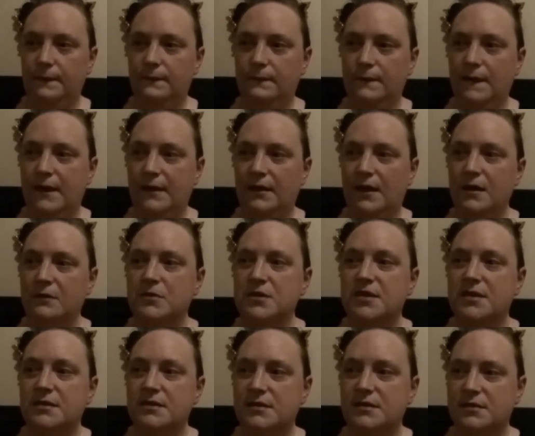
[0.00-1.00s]
like I was
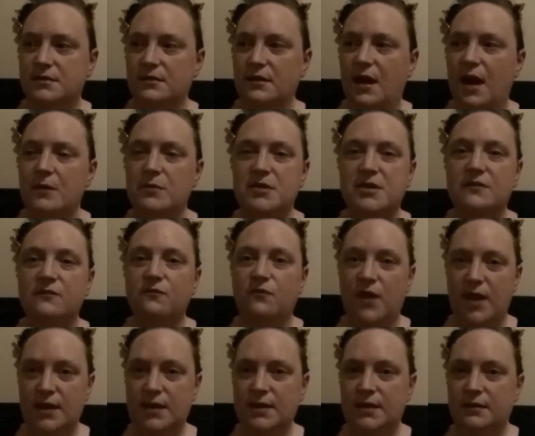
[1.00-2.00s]

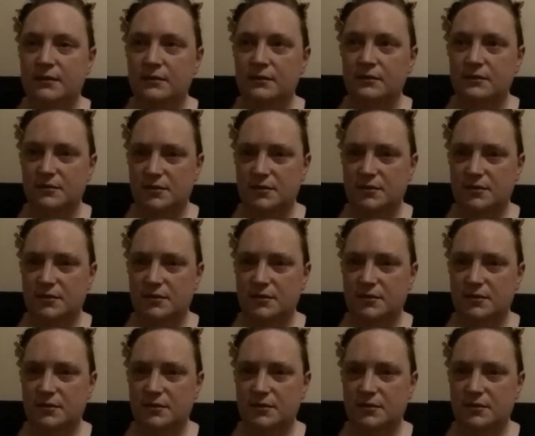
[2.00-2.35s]
invading